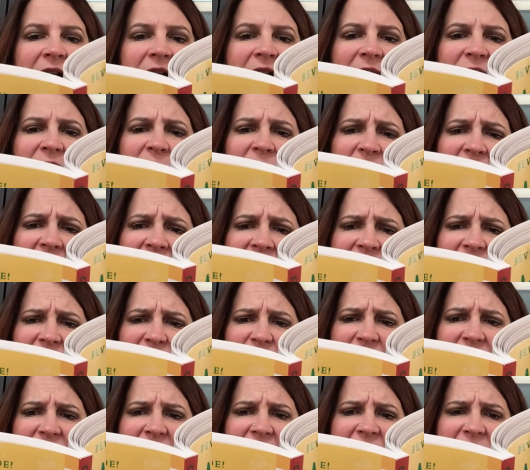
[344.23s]
the
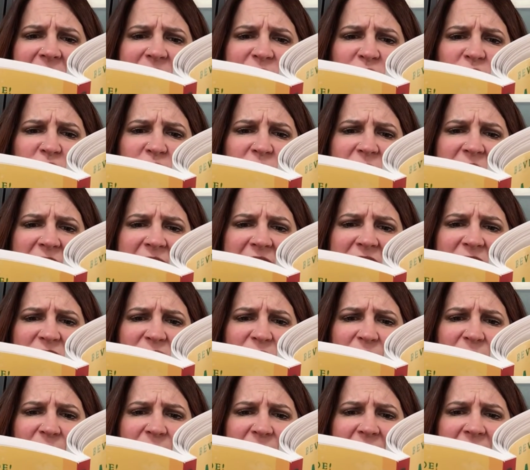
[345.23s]
possibilities of choosing his
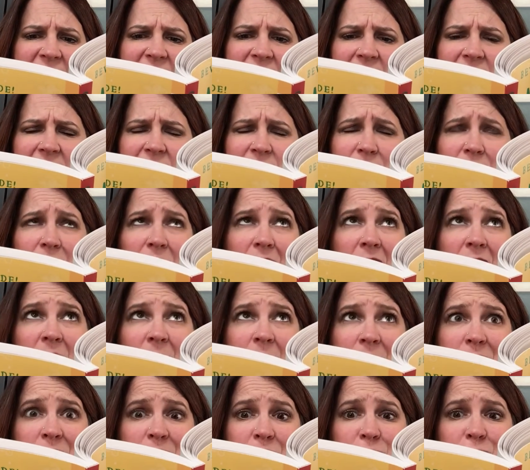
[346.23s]
own meal were
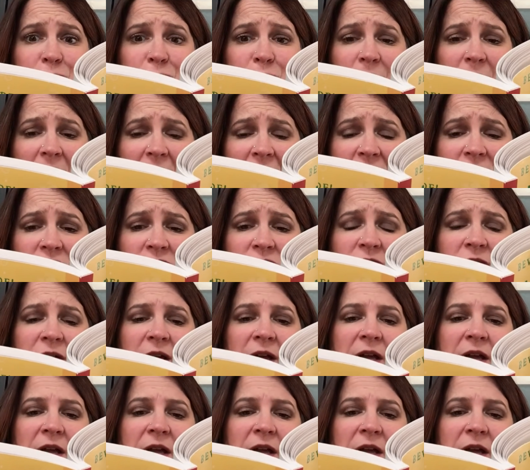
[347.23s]
almost too much.